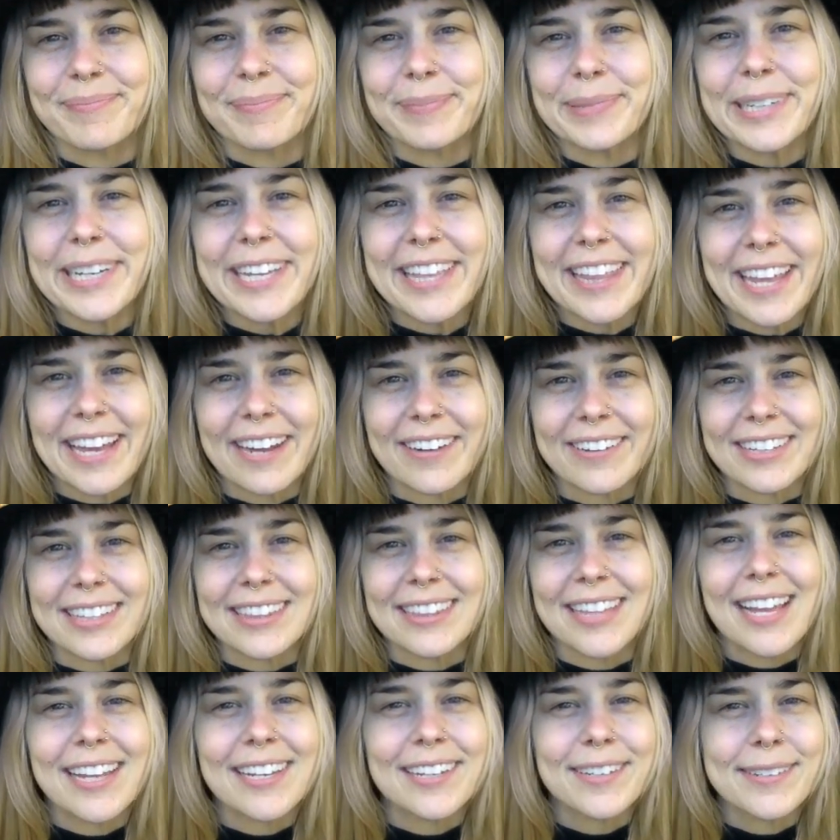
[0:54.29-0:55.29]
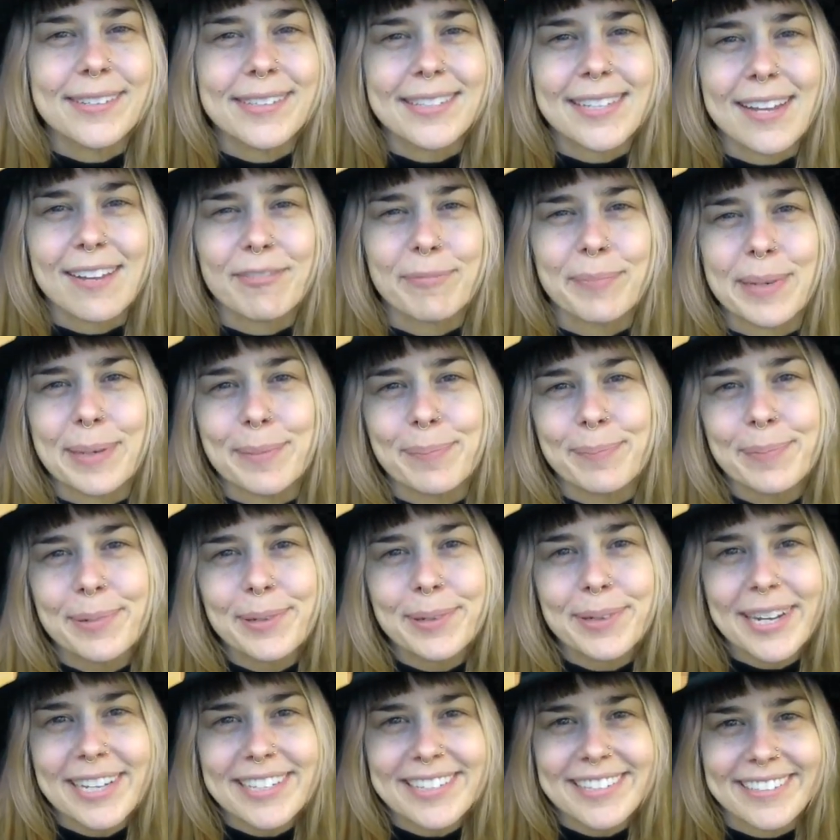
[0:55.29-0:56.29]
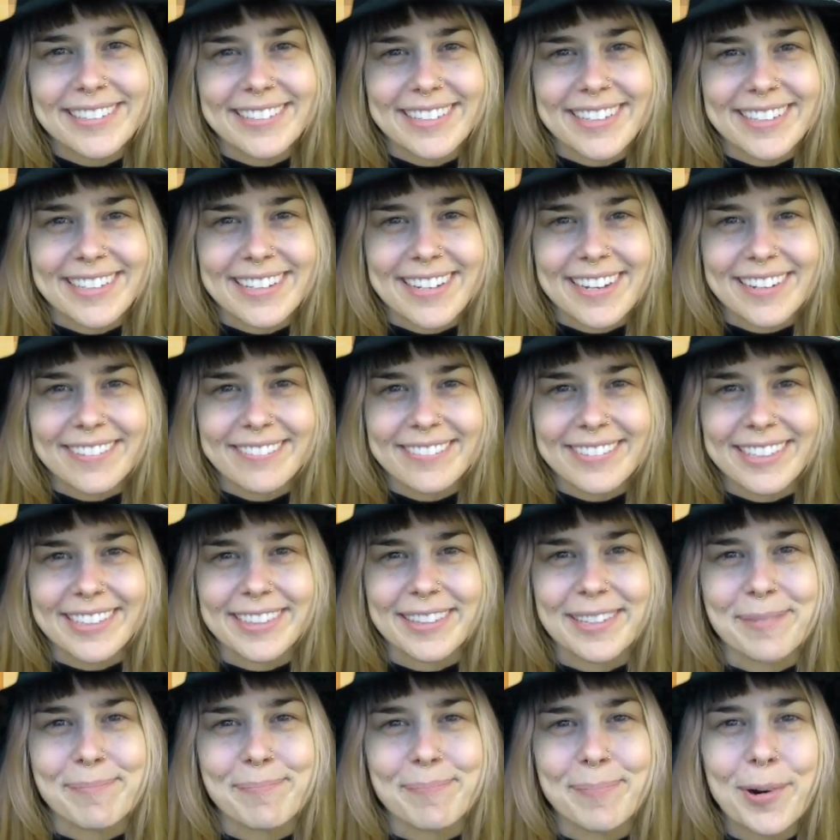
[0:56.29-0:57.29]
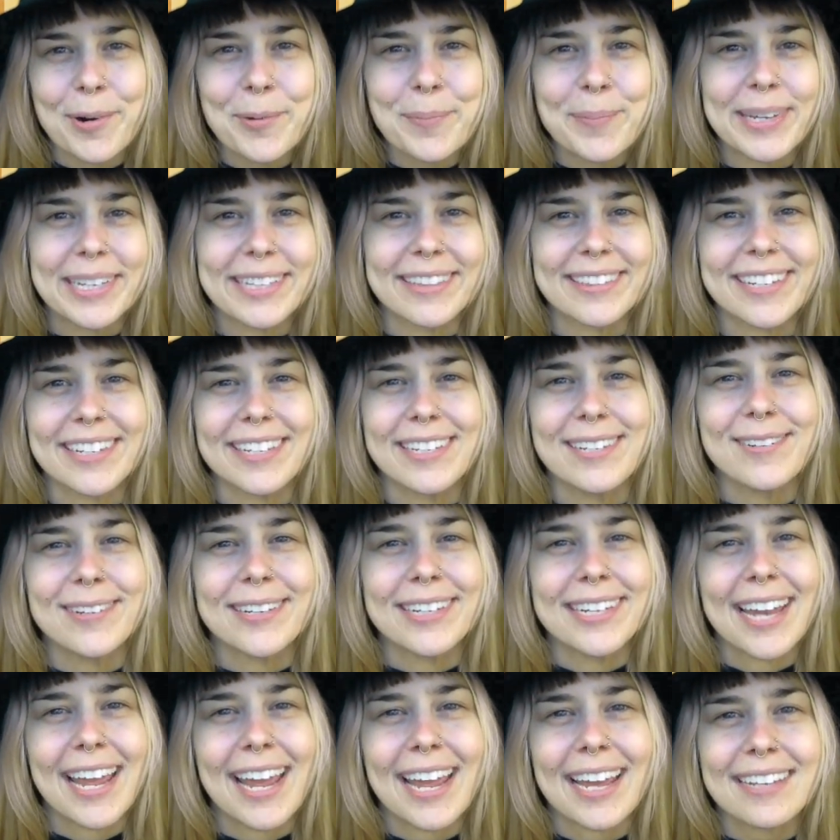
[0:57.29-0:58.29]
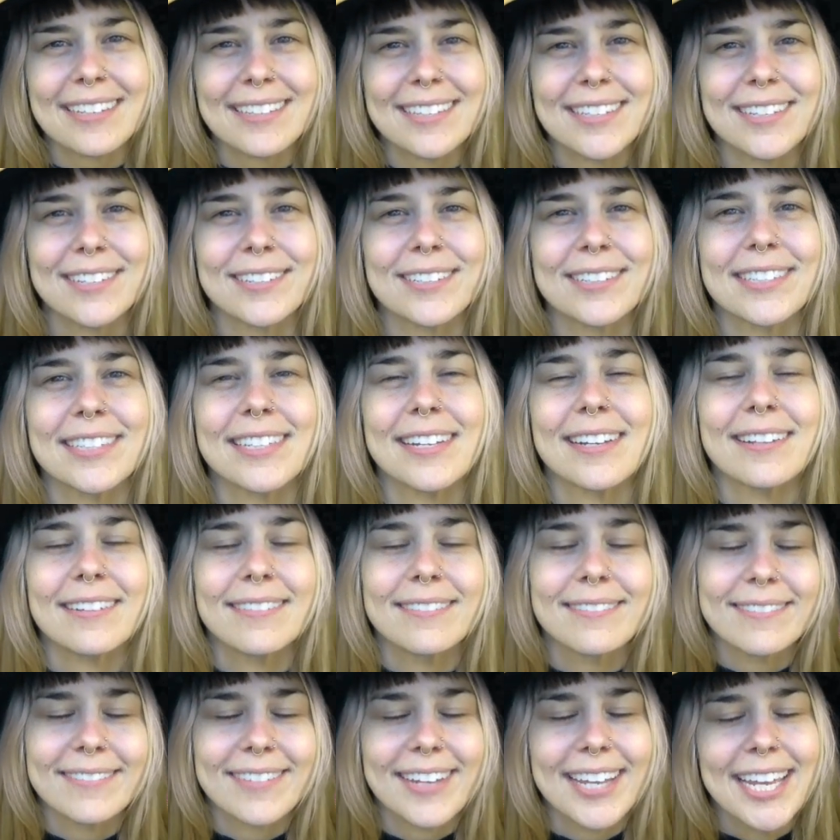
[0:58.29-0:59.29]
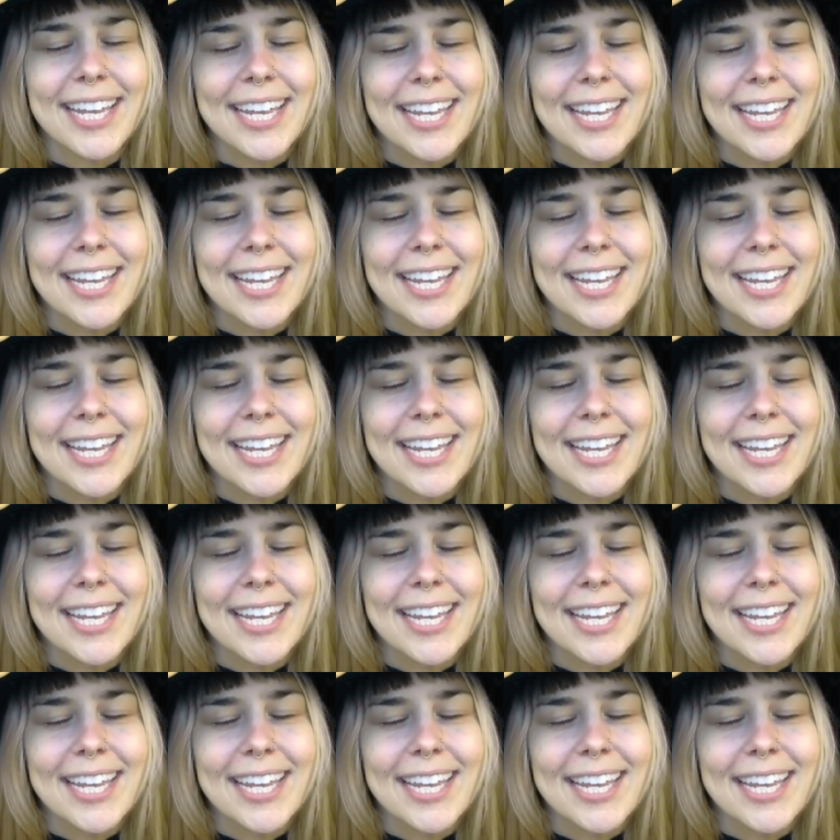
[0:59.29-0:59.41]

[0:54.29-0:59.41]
Breathe out and let yourself be present enough in the moment that you can ask yourself,